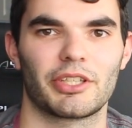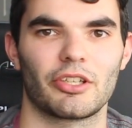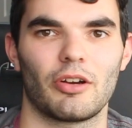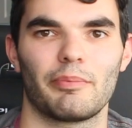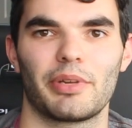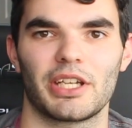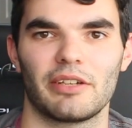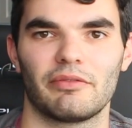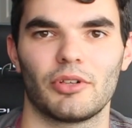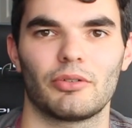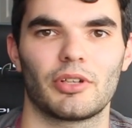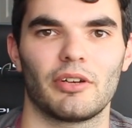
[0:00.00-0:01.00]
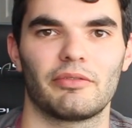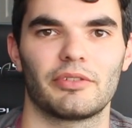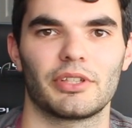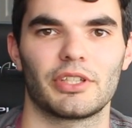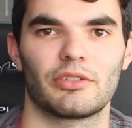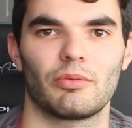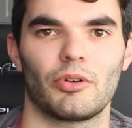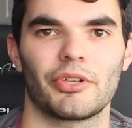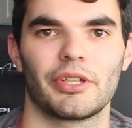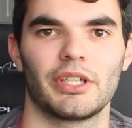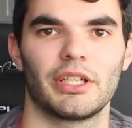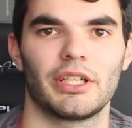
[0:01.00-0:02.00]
So I'm picking Volkov for this one.